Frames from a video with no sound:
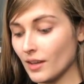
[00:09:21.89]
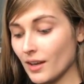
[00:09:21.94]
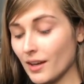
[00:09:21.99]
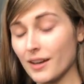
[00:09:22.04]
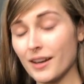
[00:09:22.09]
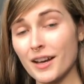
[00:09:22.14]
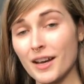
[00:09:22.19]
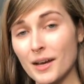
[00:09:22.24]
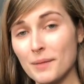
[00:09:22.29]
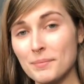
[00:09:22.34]

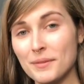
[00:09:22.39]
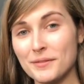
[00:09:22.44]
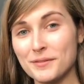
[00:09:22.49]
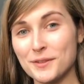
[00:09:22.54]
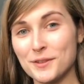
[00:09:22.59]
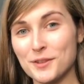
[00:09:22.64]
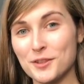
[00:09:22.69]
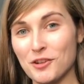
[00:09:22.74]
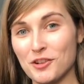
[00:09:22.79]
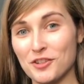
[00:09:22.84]
A cup of
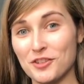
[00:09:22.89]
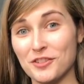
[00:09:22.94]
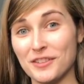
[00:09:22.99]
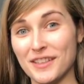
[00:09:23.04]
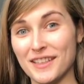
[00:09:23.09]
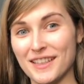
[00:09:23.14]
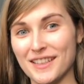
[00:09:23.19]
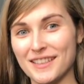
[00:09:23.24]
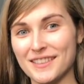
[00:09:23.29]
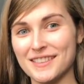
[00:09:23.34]
nutritional
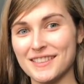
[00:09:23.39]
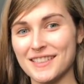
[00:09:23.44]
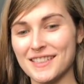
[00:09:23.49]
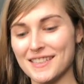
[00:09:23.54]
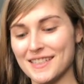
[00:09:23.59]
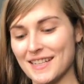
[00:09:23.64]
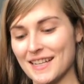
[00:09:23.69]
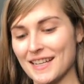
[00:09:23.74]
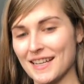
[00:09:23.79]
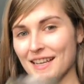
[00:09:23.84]
yeast.
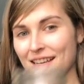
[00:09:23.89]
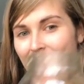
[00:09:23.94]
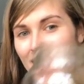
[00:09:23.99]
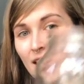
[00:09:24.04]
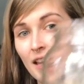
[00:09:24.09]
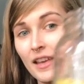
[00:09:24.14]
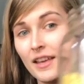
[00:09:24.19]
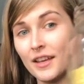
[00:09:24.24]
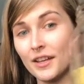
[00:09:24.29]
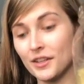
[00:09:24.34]
Dang,
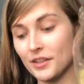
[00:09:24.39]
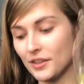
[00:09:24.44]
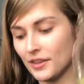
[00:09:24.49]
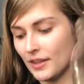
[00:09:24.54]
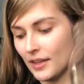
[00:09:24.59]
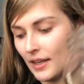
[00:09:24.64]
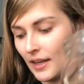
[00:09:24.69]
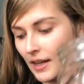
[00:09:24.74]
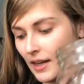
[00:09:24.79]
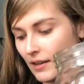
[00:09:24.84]
good
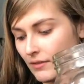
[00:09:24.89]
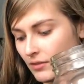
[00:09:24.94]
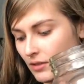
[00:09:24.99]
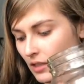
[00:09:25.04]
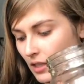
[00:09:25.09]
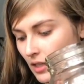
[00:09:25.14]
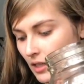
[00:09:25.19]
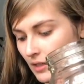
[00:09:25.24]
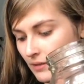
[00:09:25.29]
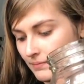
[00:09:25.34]
thing I have a
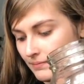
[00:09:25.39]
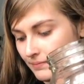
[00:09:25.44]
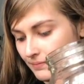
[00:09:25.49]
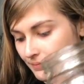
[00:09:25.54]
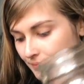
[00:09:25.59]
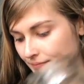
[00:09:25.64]
lot.